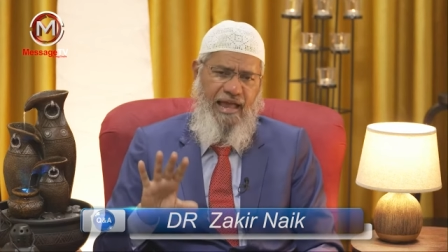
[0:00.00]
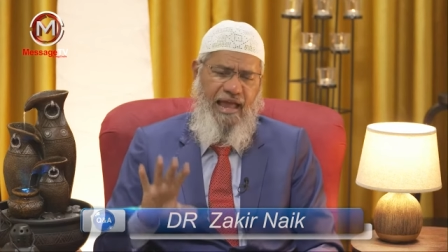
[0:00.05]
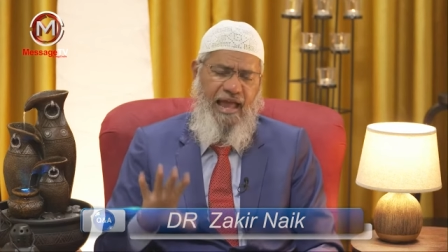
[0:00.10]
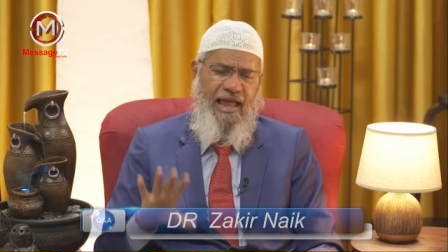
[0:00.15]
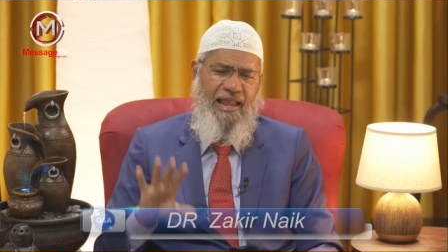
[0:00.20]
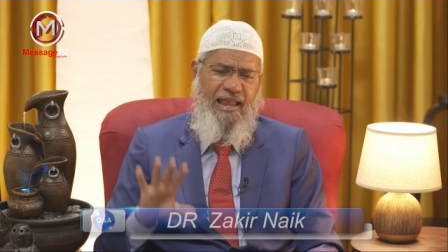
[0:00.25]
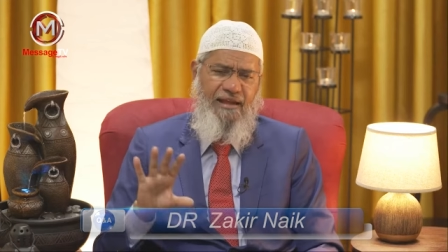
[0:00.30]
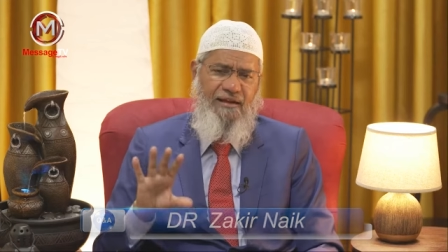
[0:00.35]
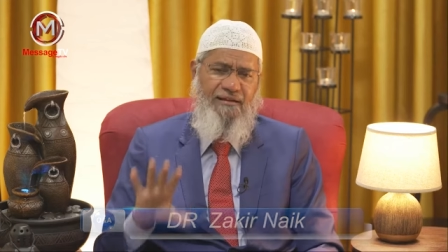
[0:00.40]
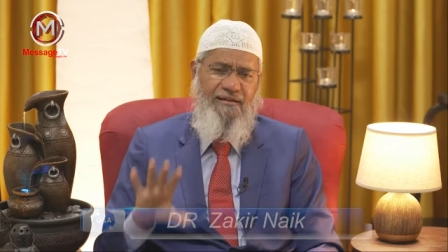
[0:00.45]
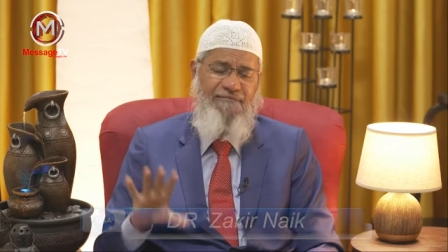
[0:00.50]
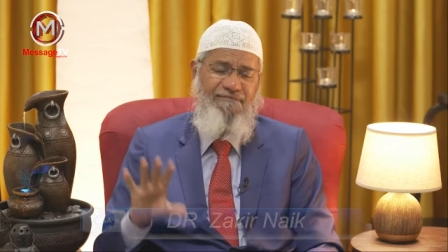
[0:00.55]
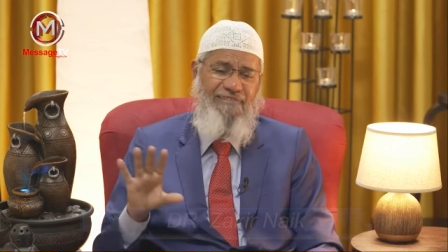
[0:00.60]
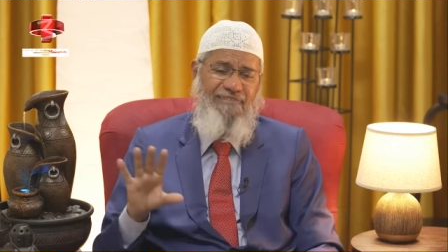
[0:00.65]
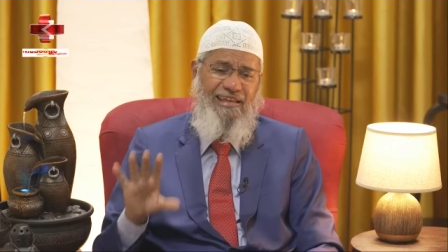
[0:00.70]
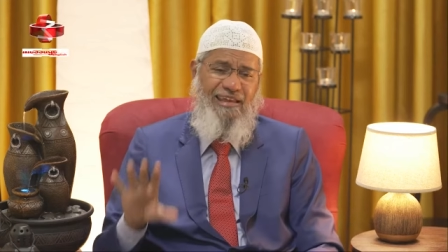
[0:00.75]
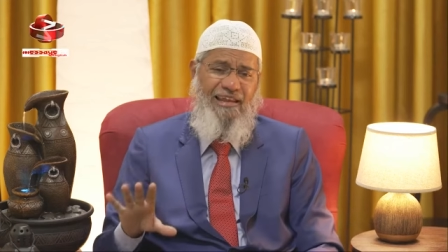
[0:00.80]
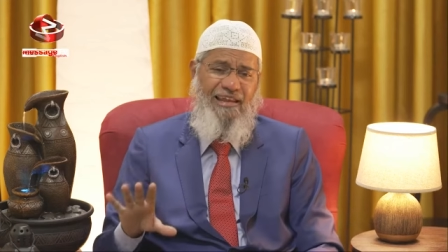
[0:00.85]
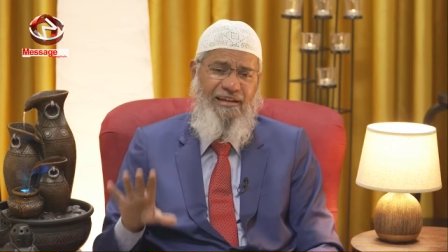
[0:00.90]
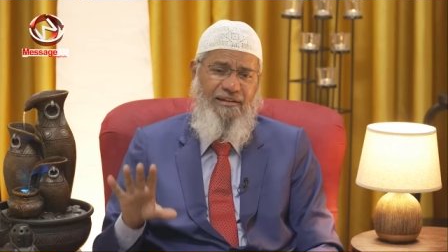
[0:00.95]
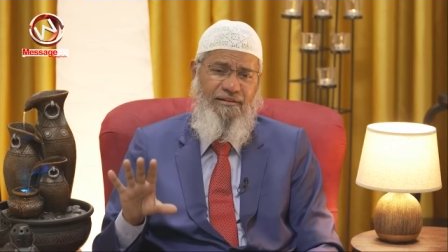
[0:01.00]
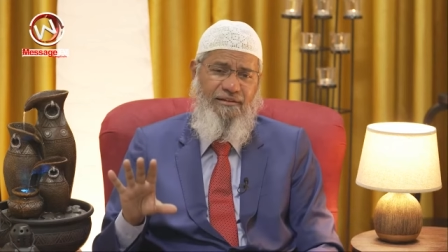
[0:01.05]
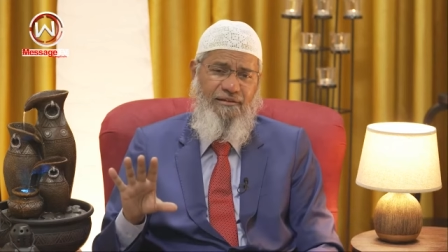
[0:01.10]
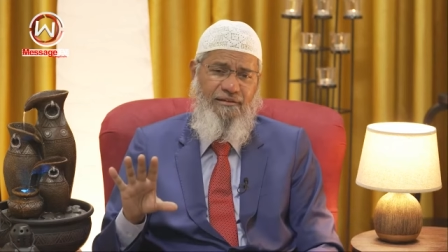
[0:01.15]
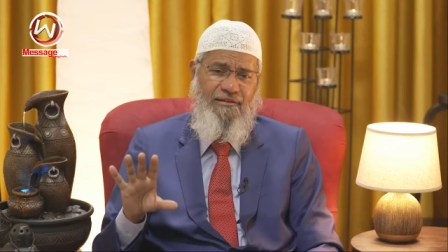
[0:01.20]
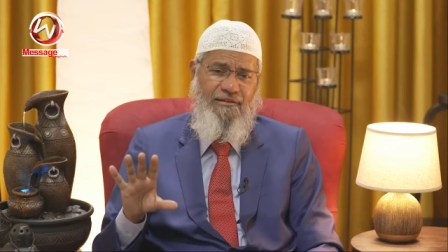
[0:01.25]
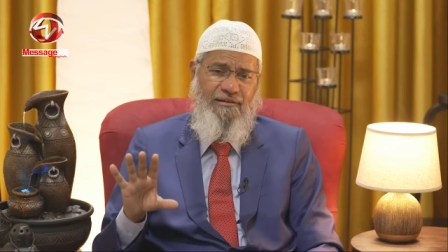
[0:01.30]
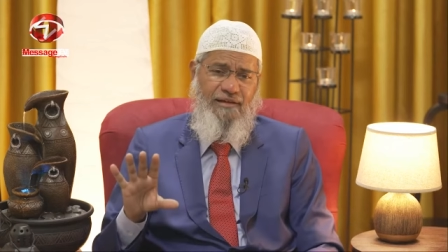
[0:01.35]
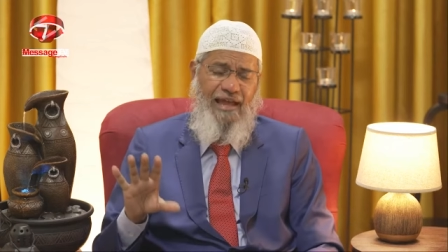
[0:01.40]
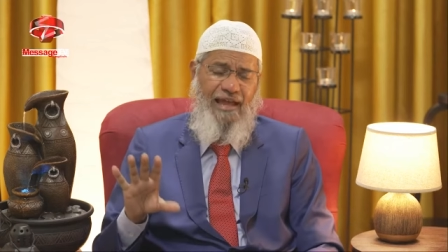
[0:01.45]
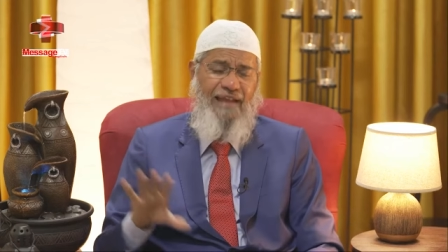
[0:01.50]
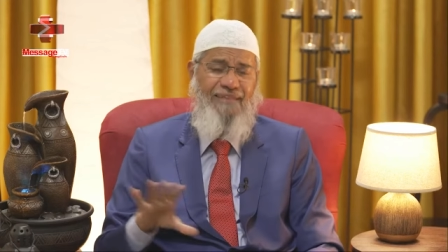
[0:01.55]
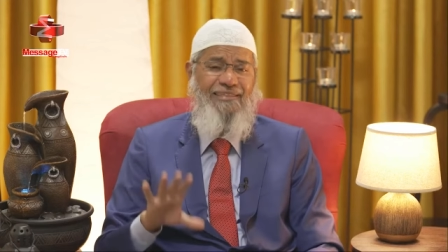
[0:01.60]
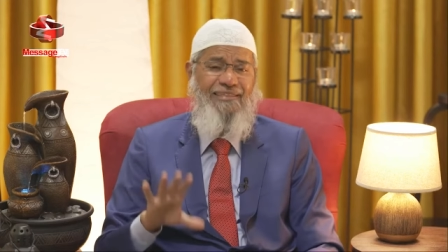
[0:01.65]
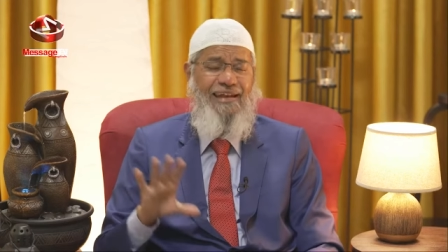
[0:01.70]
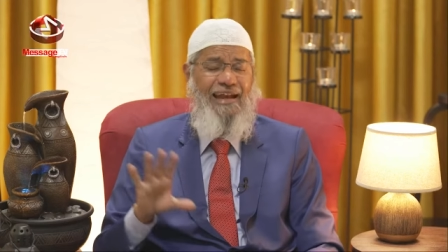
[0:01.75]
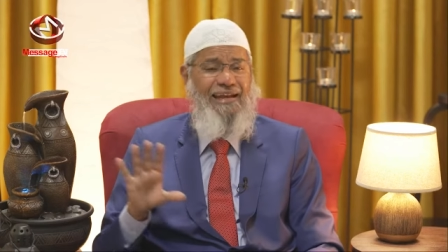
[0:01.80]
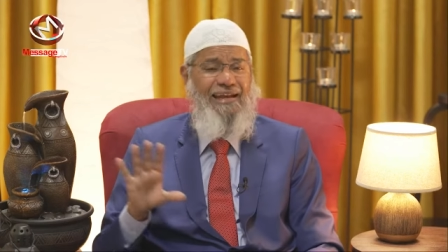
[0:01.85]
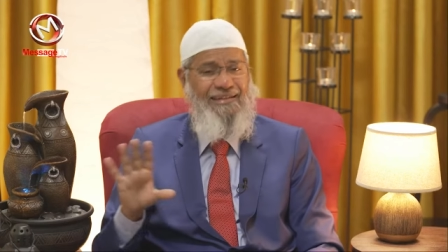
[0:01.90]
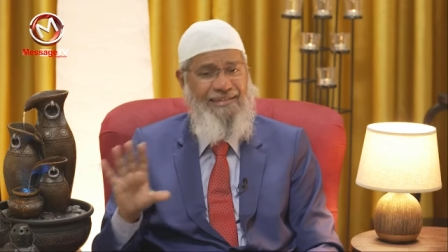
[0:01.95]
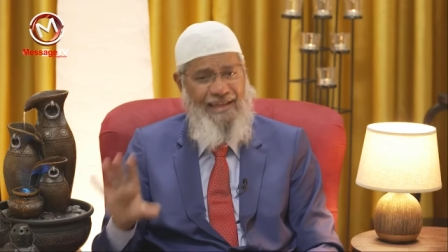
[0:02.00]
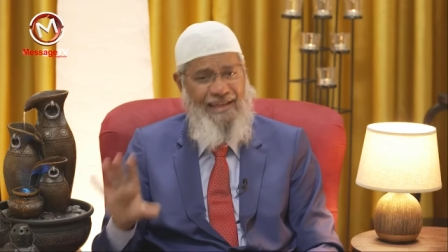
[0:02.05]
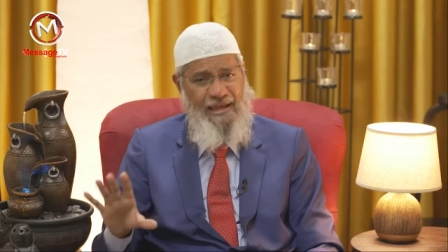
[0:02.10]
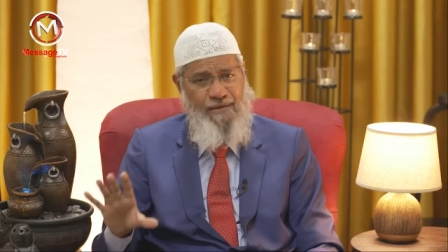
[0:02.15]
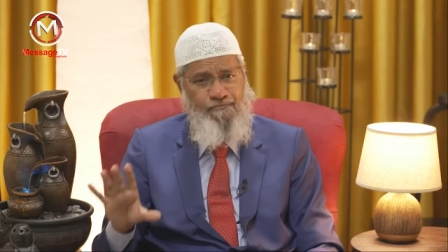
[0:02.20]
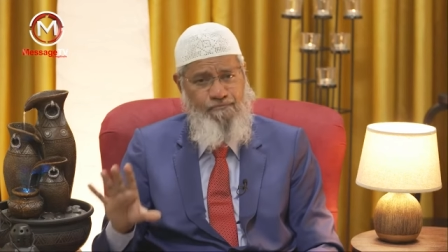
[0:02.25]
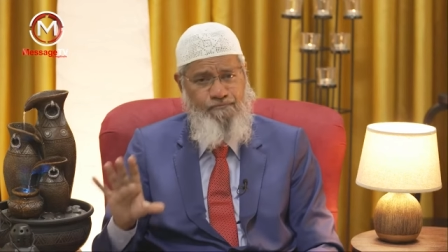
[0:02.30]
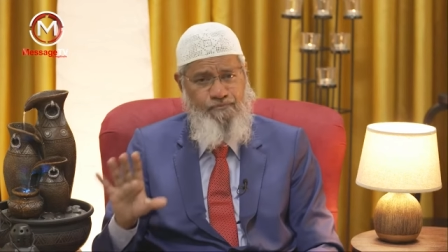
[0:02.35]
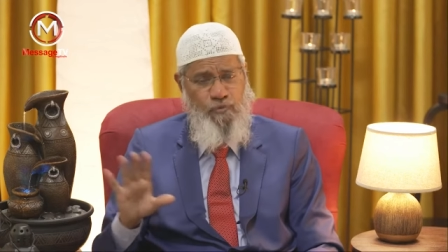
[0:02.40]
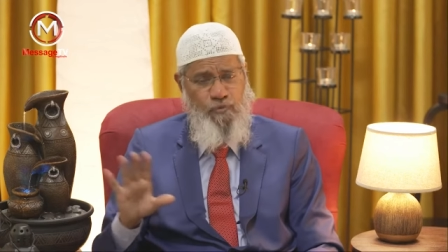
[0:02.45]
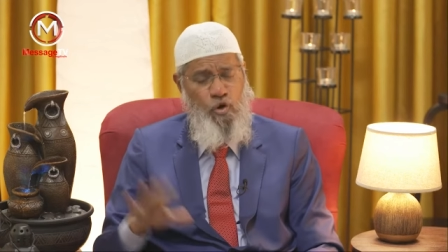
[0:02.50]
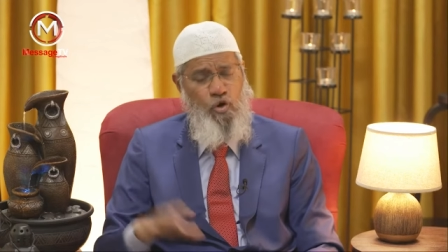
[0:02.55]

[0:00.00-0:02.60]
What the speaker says: and reveal it at the right time,